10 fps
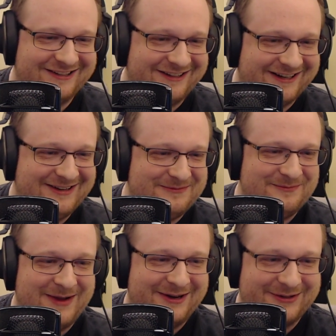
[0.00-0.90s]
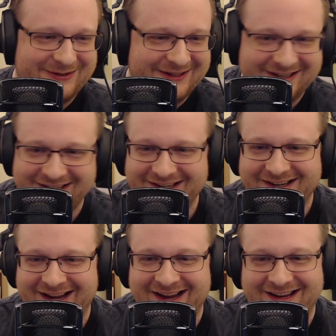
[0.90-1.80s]
like metal
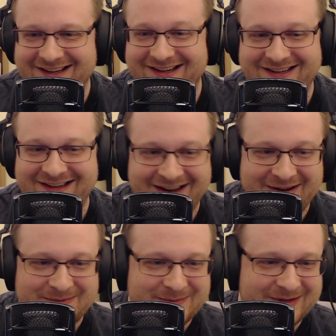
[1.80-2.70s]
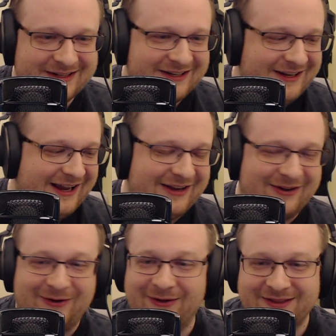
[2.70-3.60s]
and E D M and
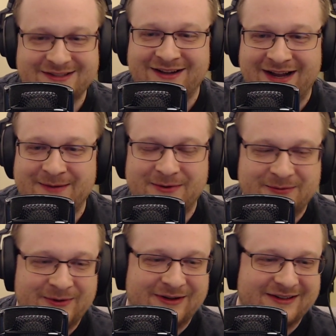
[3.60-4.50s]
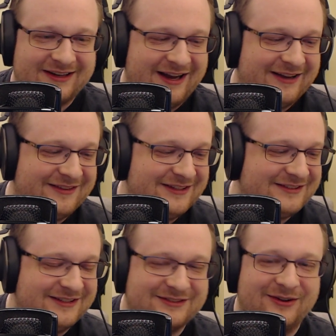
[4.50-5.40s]
all the time at work, and
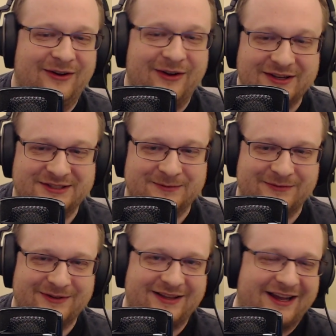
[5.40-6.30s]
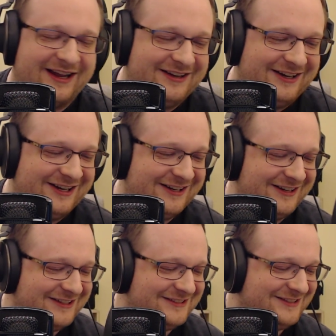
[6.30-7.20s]
this is awesome for that.
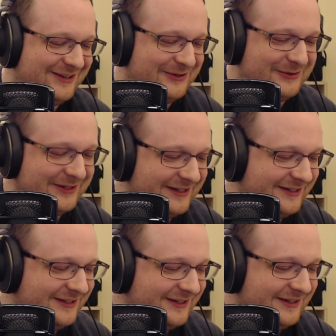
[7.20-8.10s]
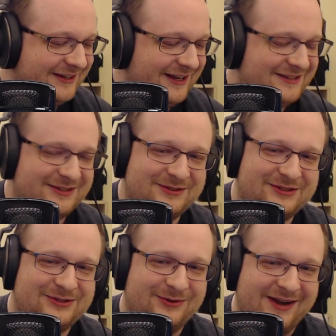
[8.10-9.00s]
So it's a
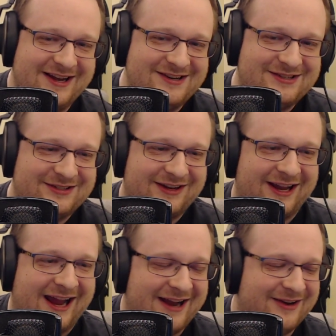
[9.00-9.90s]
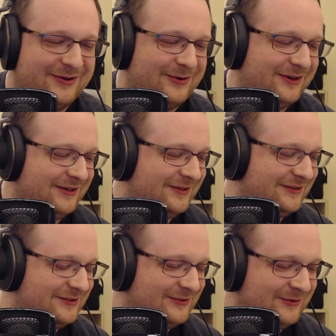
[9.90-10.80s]
strange category to
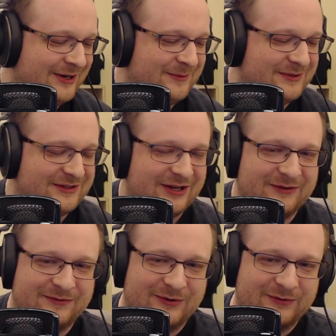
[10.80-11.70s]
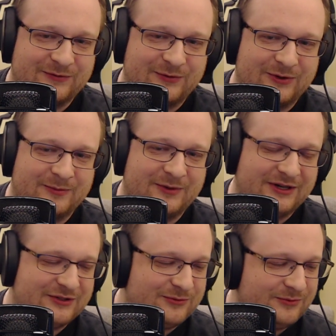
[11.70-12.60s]
describe this headphone for,
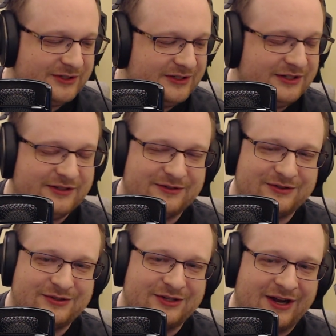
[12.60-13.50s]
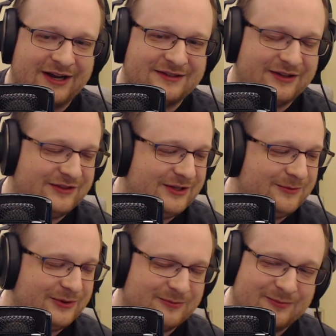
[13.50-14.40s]
but it's really shines, I think,
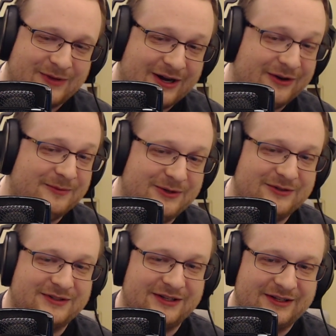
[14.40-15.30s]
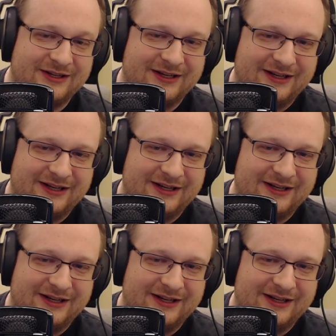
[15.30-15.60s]
with modern music,